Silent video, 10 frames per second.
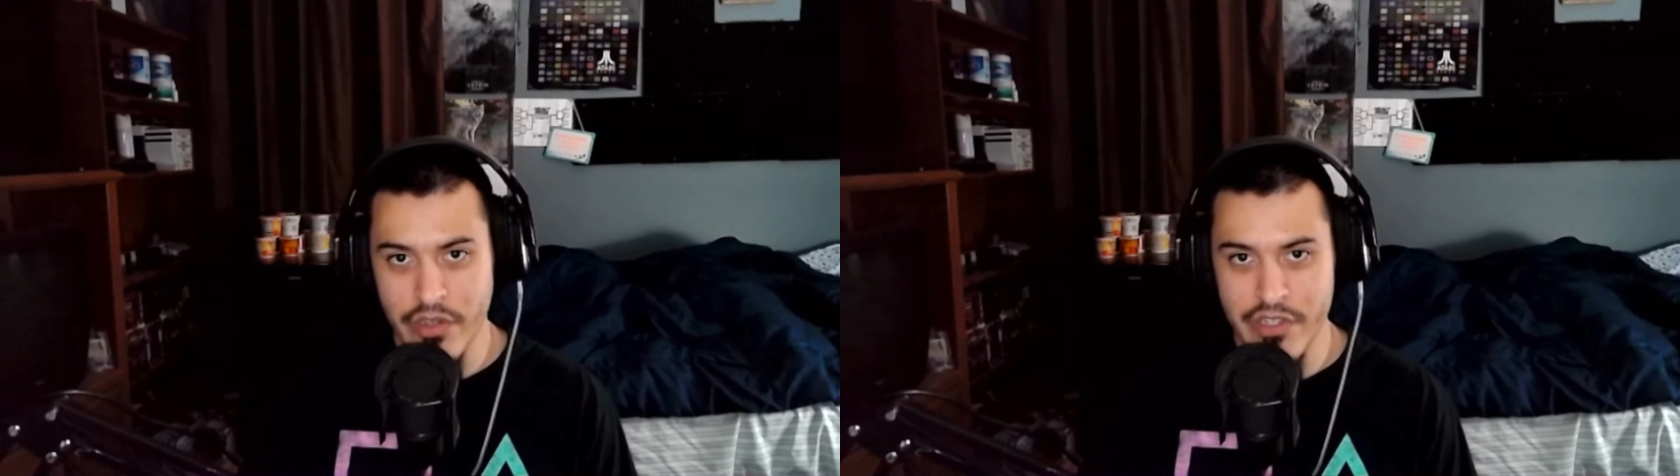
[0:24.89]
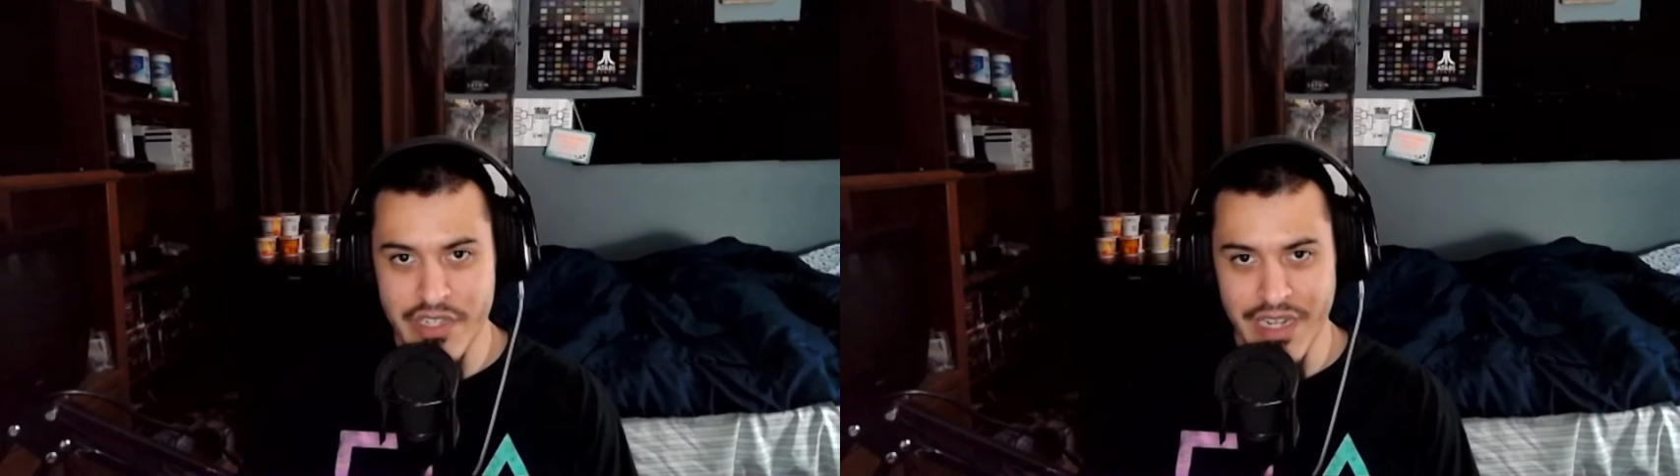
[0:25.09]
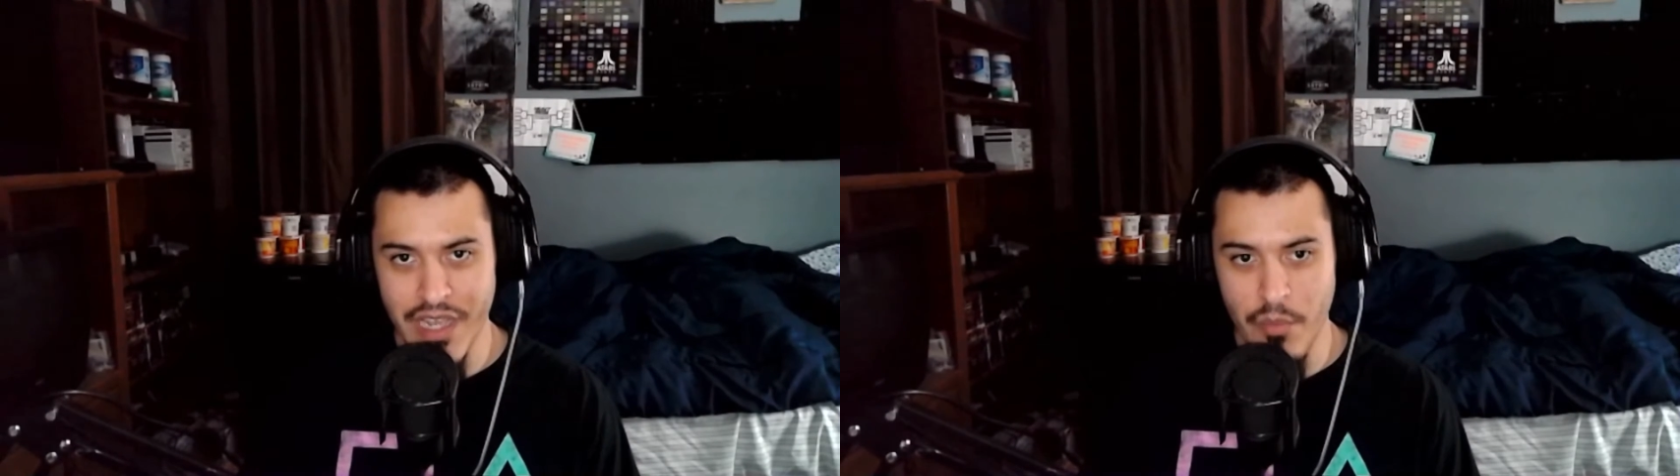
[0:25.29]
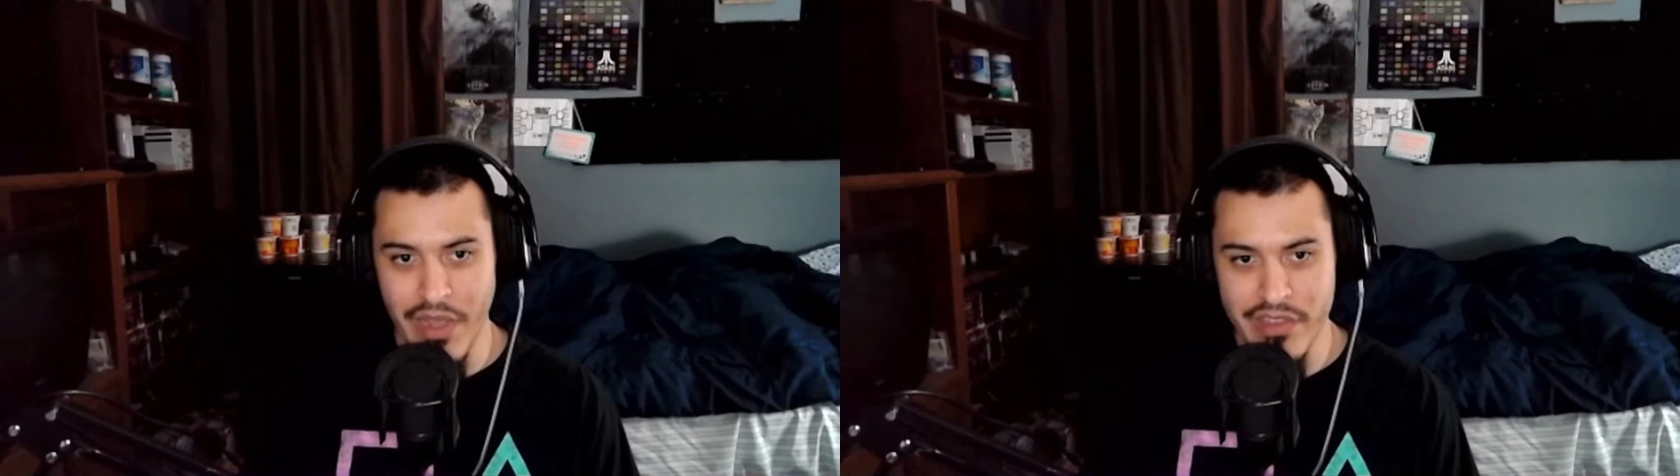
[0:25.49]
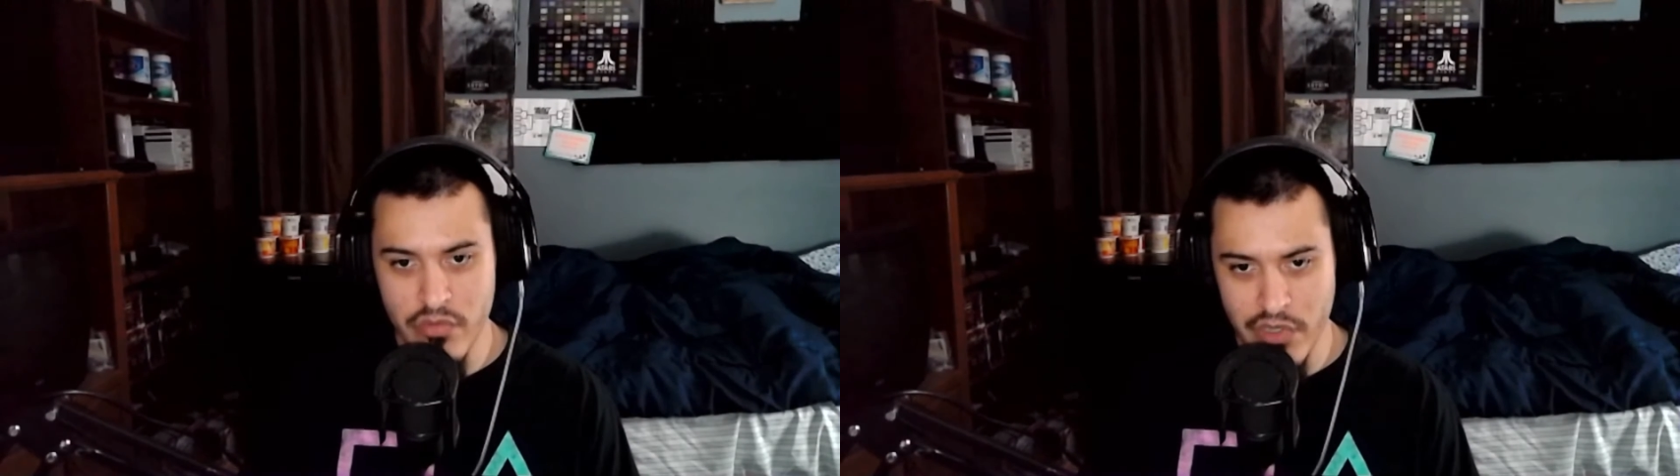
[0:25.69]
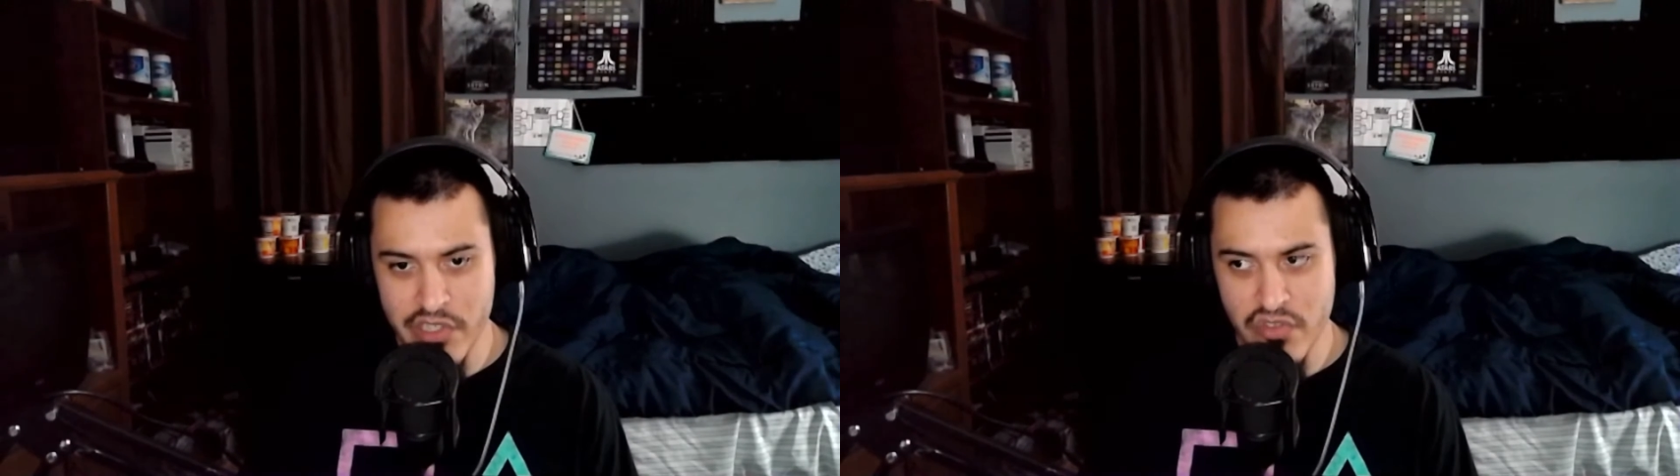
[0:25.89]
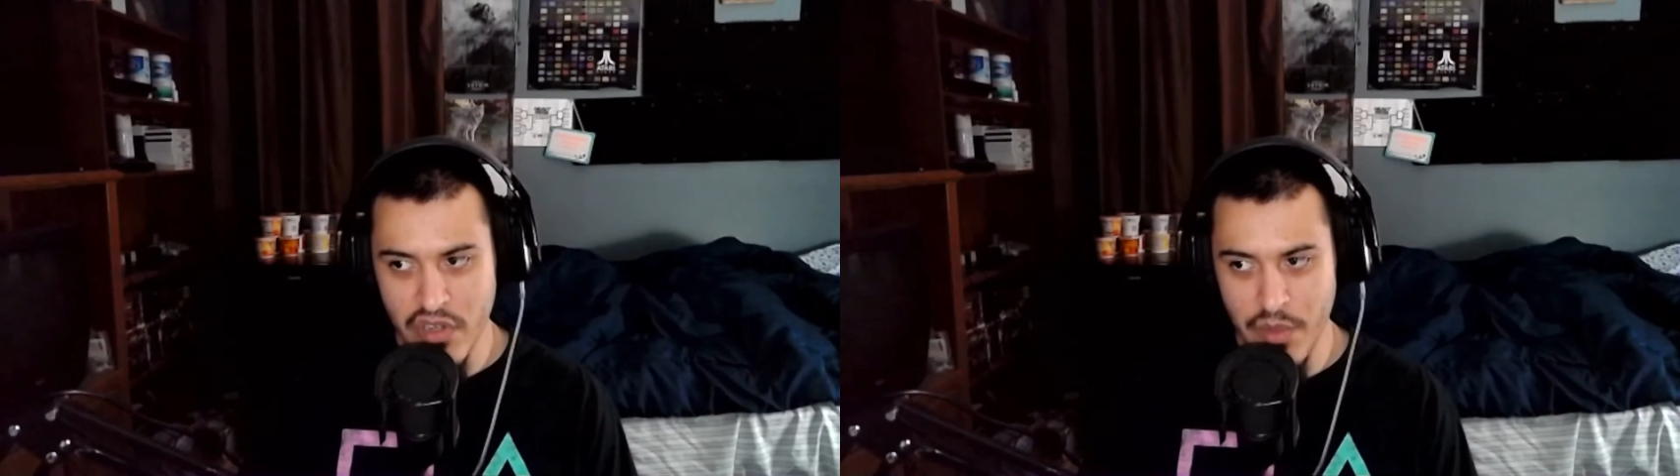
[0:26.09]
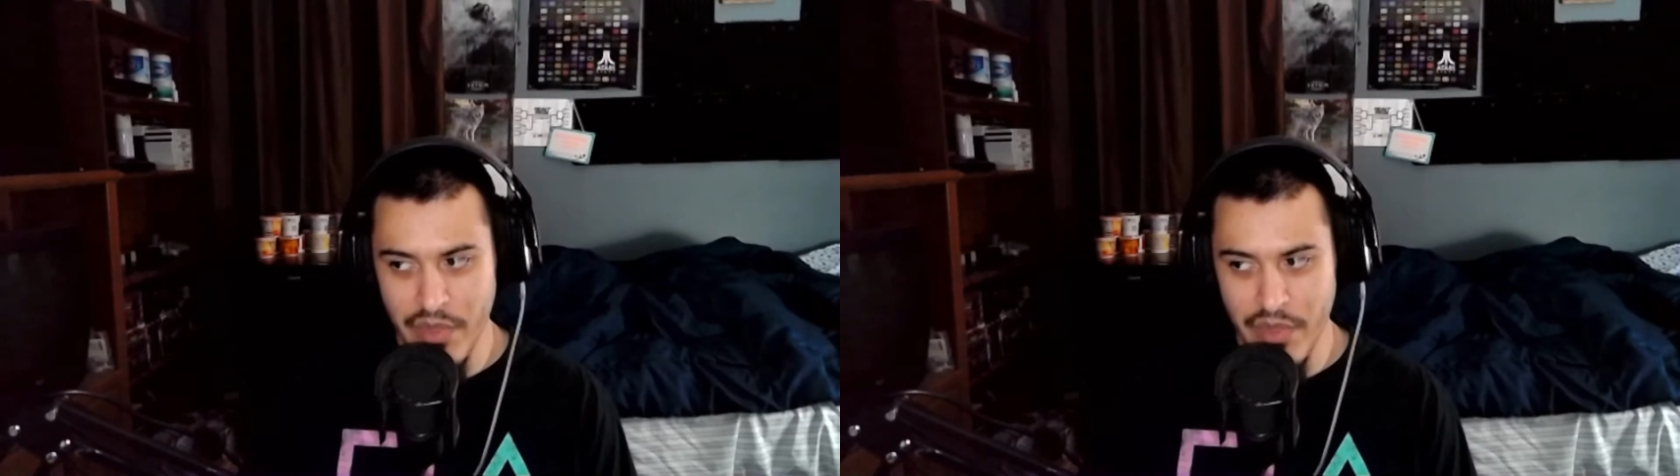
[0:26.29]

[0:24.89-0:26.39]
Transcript: to check out my Twitch stream,